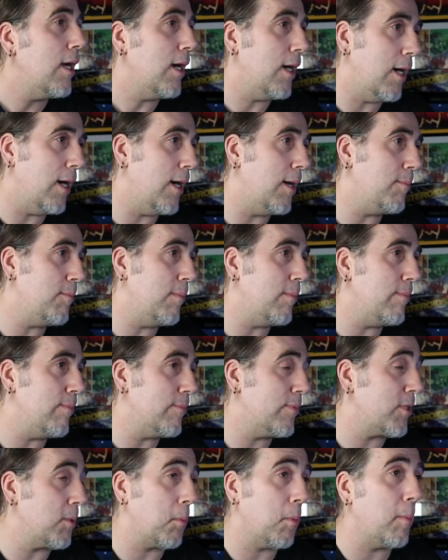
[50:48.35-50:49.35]
Um,
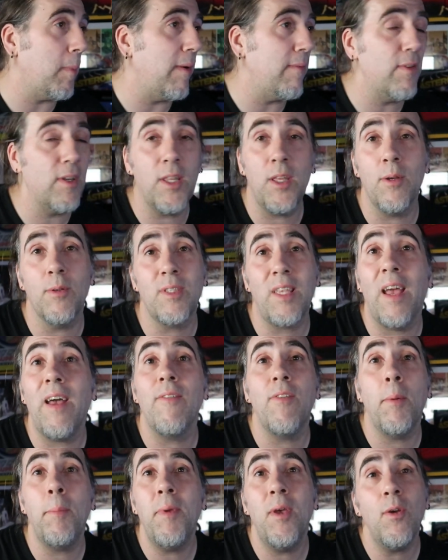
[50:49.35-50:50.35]
some of my videos
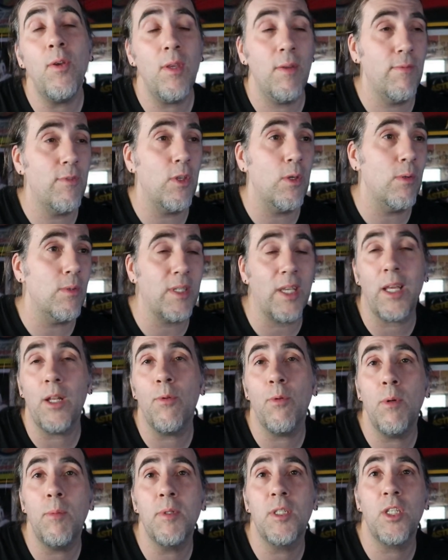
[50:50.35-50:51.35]
have a million views. I got
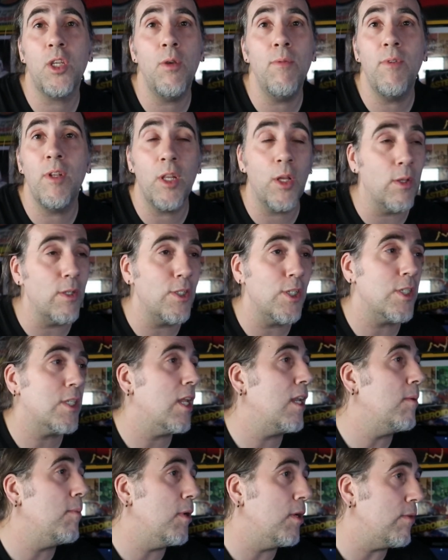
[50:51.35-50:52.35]
a Rubik's Cube video that just
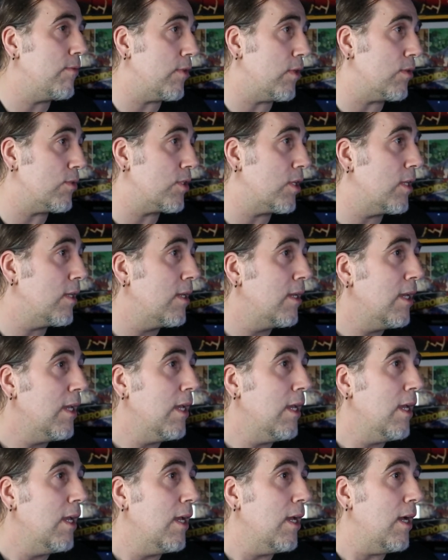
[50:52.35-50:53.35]
hit a million views.
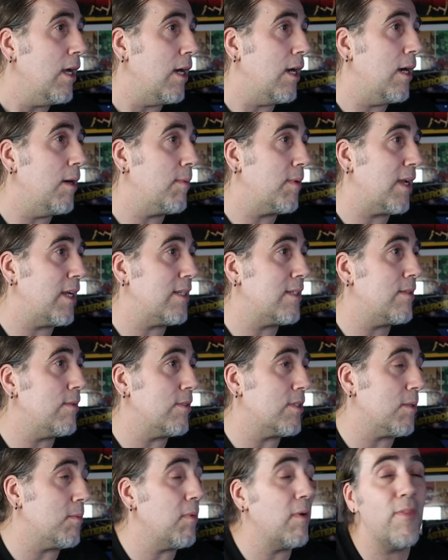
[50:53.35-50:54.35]
Um, I got
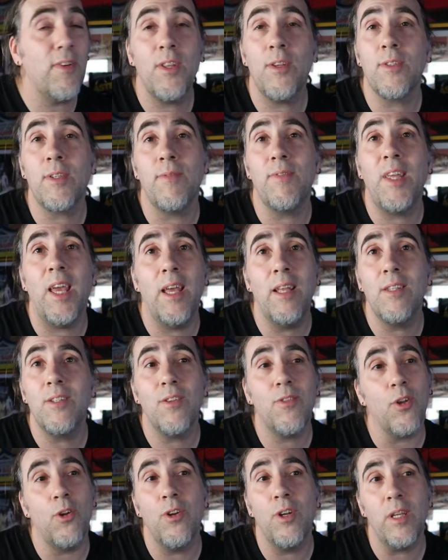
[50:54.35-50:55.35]
some of my videos at
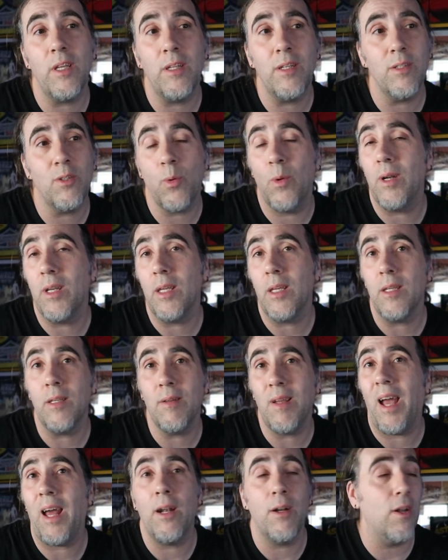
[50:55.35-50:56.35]
ten, thirty,
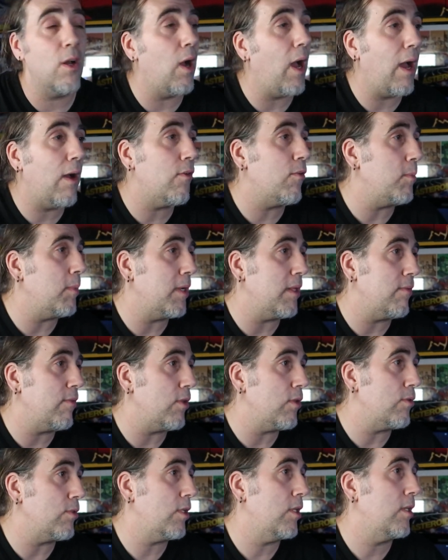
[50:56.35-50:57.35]
twenty, I don't know, however many
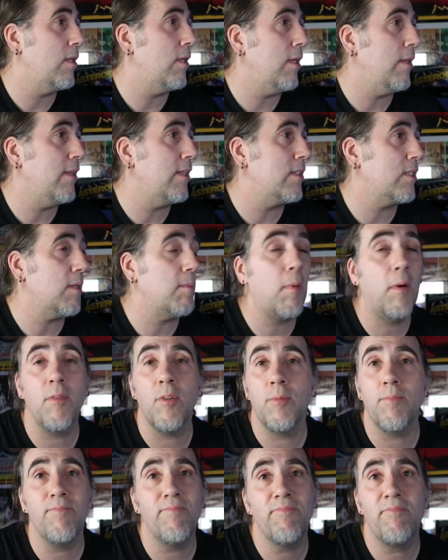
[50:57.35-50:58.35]
views. And then some of
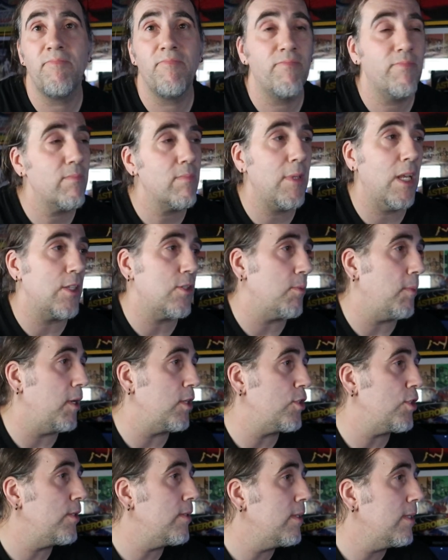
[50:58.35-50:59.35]
them, not so
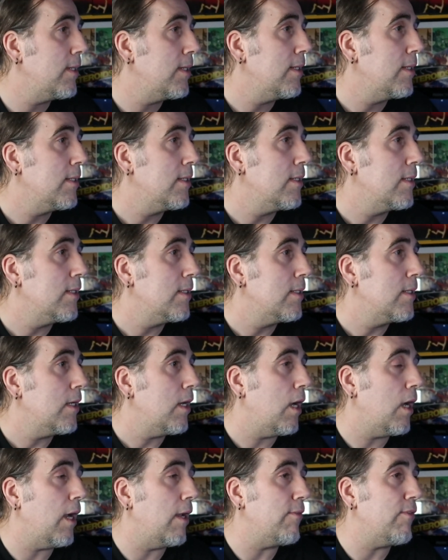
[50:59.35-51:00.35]
much.
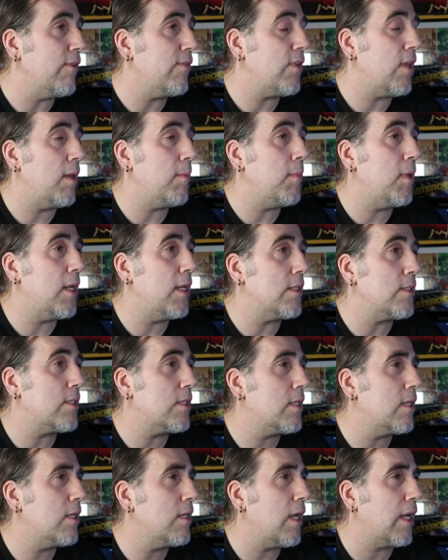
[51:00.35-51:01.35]
All right, fifty-eight
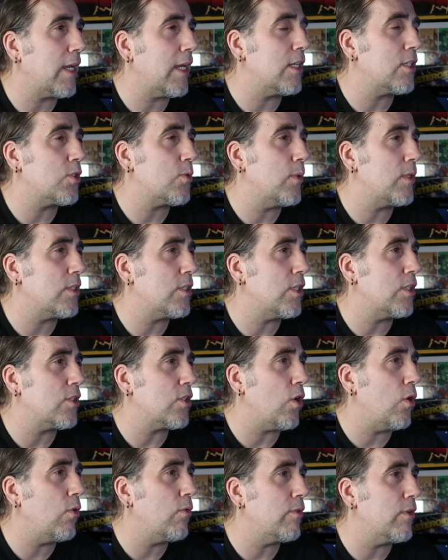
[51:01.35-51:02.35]
minutes. I got to switch
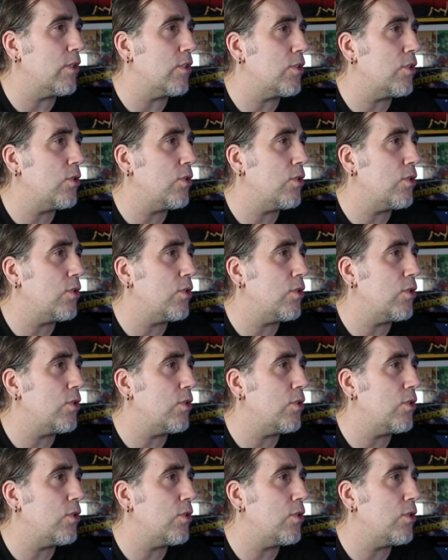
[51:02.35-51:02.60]
this over